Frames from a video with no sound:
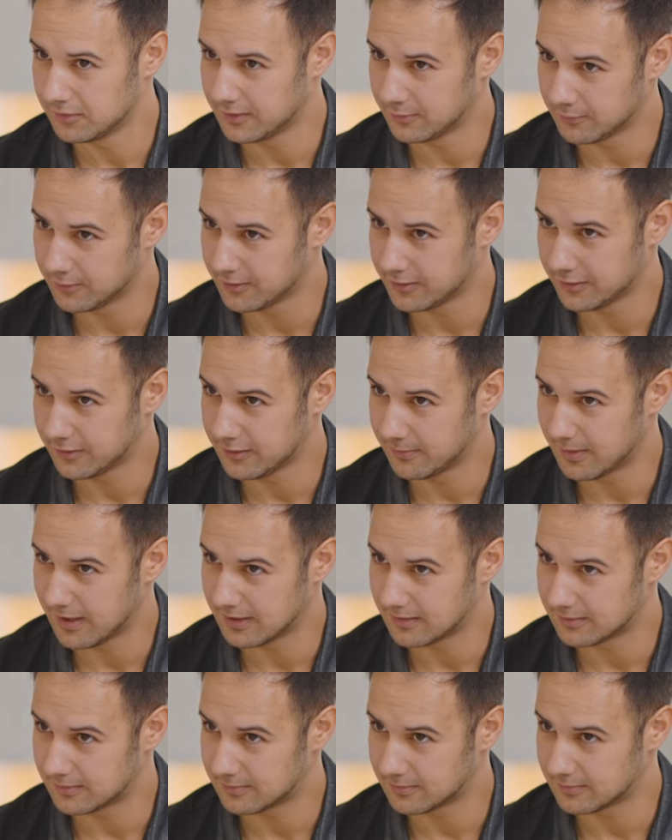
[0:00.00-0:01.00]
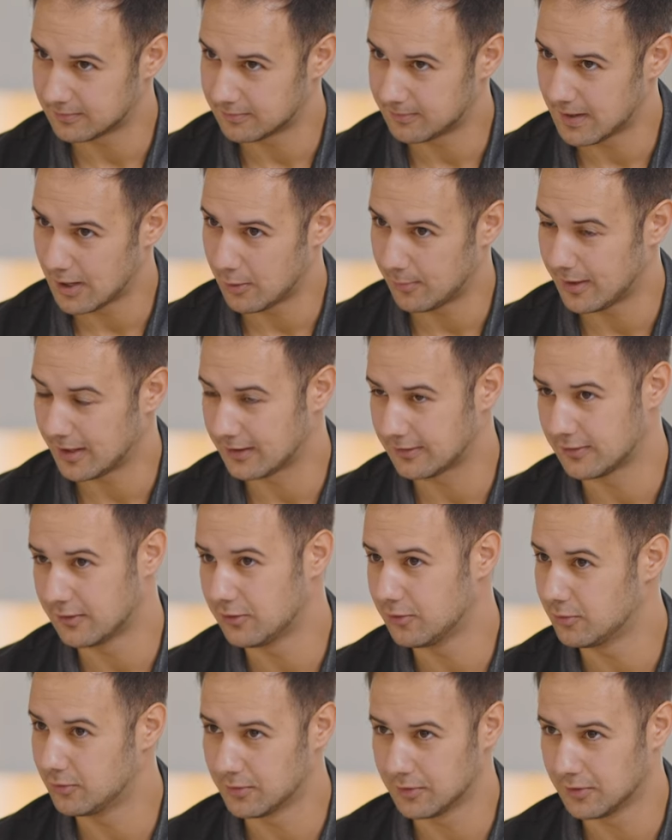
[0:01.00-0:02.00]
and they really only make Malbec in the
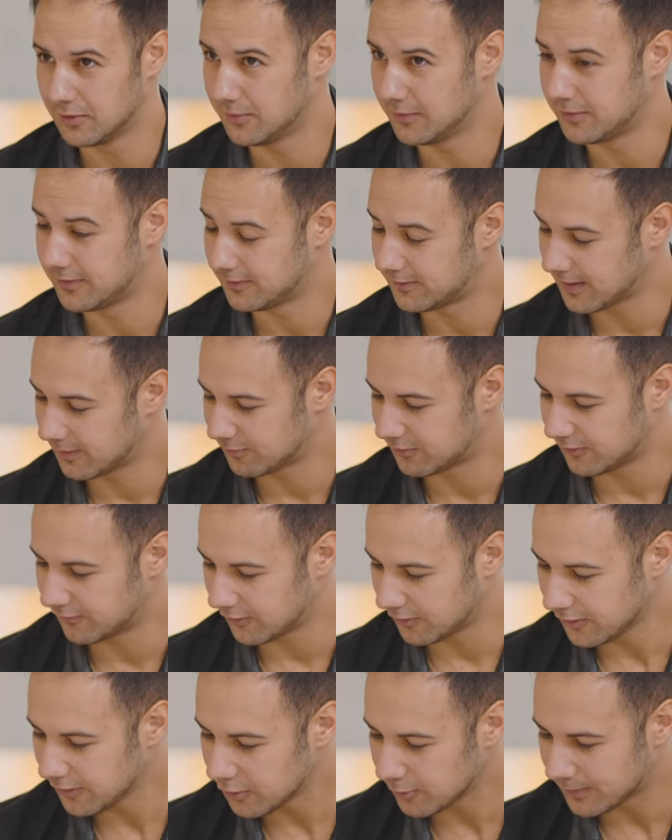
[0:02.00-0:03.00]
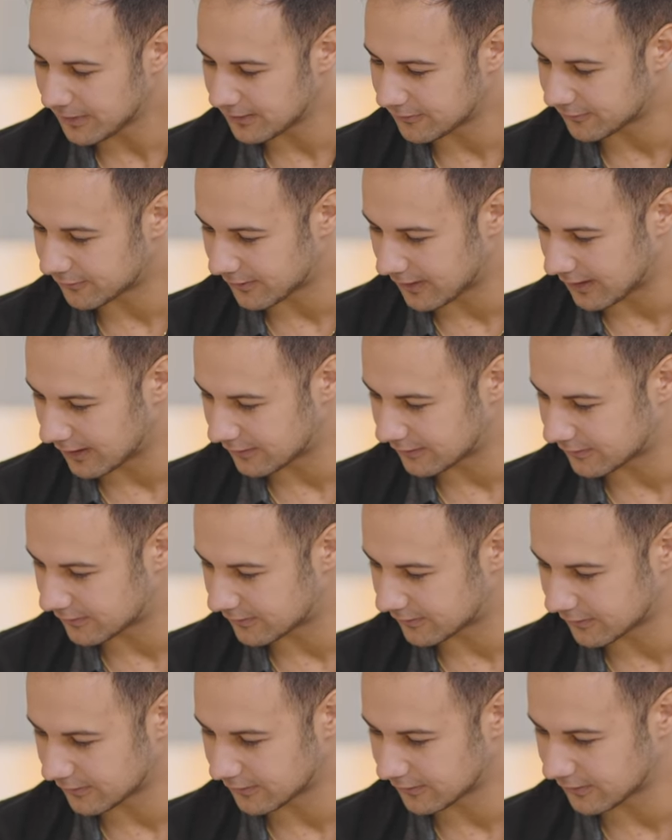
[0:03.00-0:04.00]
New World, with the exception of a little bit in France,
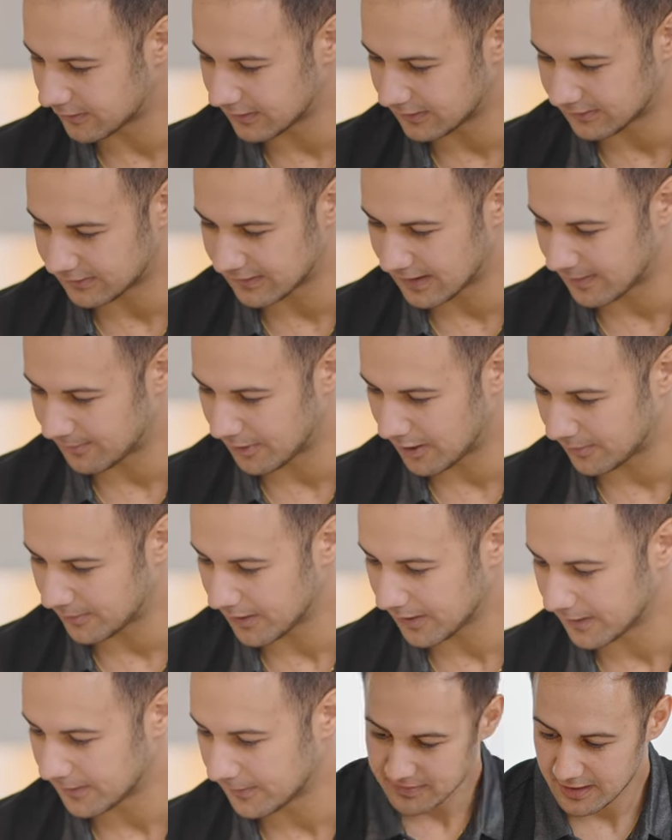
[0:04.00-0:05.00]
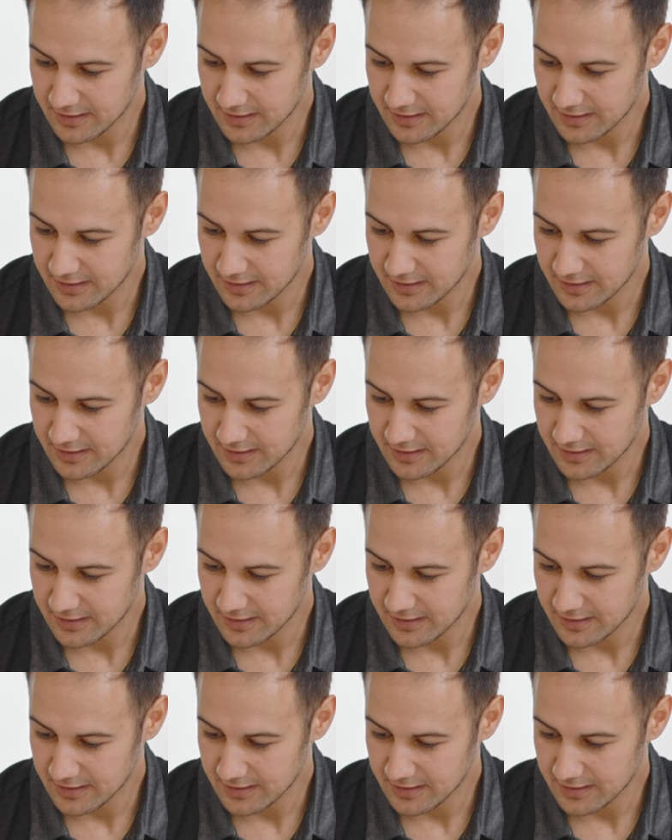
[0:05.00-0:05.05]
so it's not Malbec.